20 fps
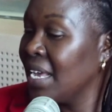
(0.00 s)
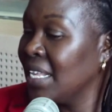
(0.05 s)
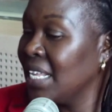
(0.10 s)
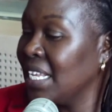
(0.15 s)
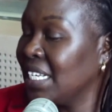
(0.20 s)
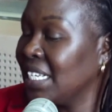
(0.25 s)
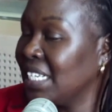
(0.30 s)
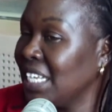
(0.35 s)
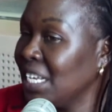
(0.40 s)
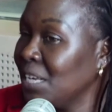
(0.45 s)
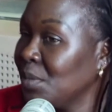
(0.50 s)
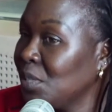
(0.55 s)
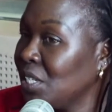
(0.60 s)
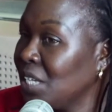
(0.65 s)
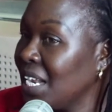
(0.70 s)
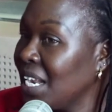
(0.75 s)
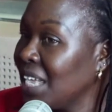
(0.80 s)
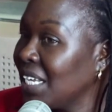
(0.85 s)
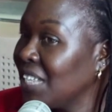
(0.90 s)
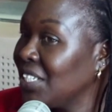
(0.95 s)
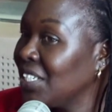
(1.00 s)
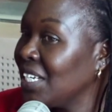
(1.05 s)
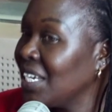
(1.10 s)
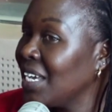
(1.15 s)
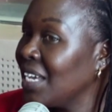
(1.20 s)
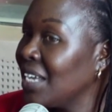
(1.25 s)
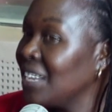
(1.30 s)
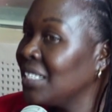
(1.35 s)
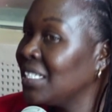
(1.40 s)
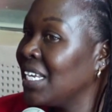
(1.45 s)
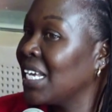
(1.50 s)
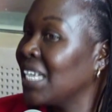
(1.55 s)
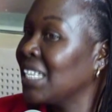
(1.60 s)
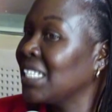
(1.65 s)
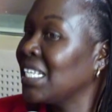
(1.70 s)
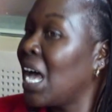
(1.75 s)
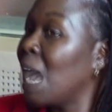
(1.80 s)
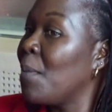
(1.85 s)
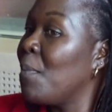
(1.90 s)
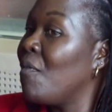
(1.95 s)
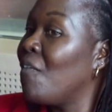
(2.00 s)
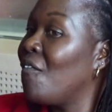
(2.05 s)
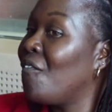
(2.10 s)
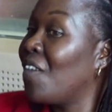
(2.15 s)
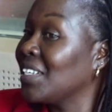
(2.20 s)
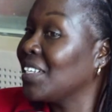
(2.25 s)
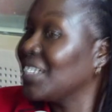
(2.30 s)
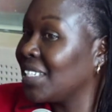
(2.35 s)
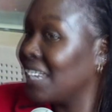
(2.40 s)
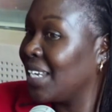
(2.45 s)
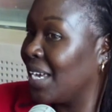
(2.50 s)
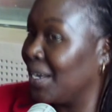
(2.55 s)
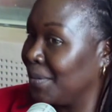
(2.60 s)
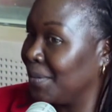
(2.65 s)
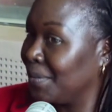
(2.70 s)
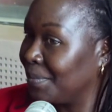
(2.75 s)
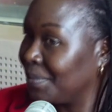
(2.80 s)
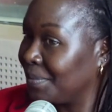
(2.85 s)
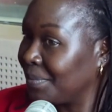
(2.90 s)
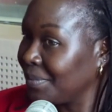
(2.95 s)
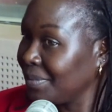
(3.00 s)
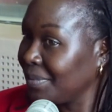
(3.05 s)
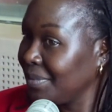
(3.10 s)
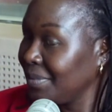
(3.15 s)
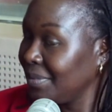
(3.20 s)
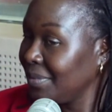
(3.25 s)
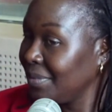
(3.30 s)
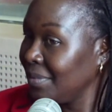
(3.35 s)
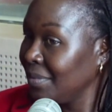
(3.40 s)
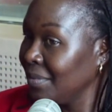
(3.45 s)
the team synergy takes up faster yes